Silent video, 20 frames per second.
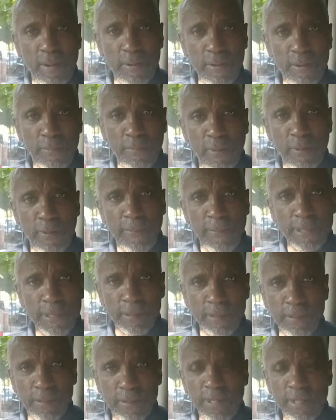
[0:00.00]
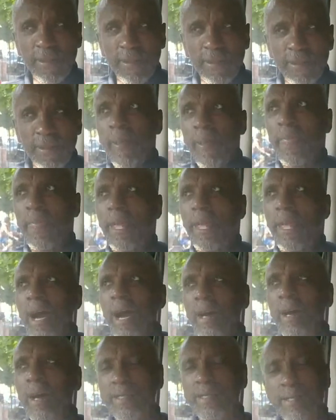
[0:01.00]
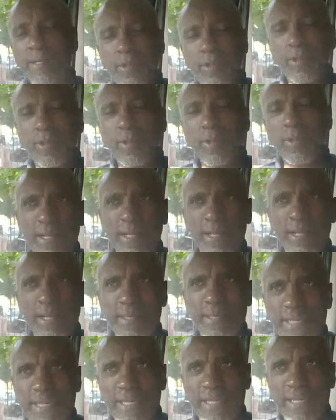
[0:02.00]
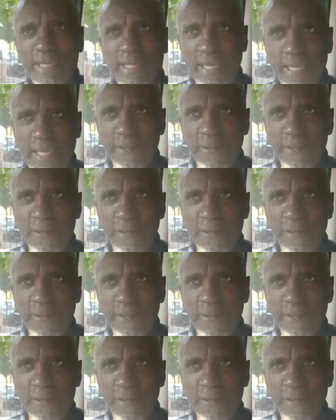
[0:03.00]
put up soon. I was doing an RCD,